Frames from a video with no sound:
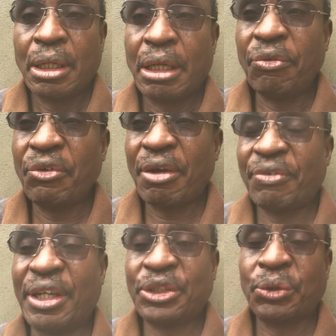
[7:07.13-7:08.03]
If you are
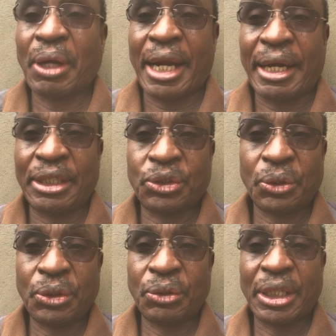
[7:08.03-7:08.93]
very sure, and I
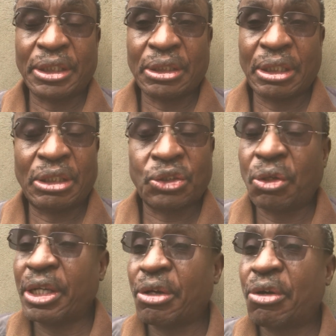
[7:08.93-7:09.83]
told you it's
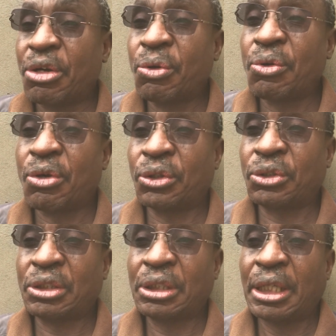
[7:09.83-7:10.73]
only God who
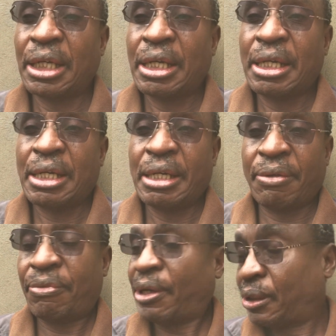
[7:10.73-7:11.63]
knows
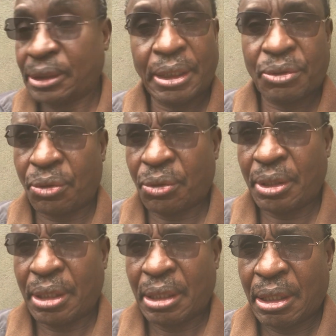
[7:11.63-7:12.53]
if that is the truth.
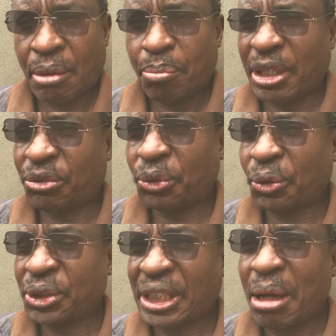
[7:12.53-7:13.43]
But
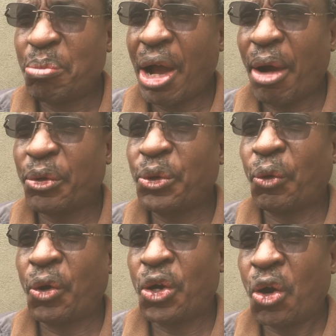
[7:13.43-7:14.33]
for somehow
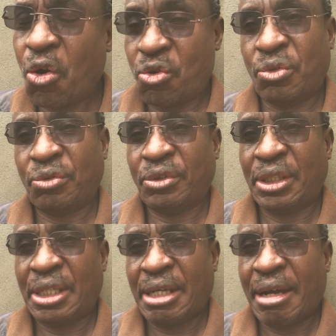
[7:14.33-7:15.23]
you know,
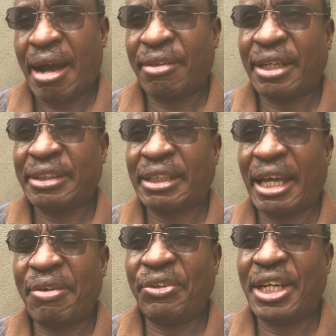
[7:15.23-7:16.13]
and there is
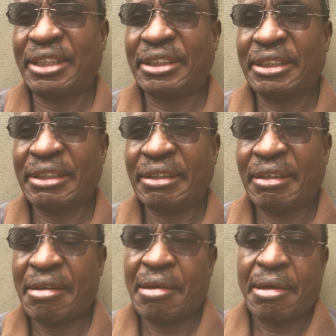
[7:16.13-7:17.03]
evidence
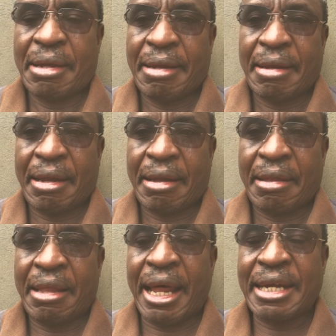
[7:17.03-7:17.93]

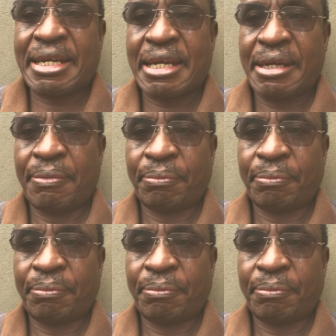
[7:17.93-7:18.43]
that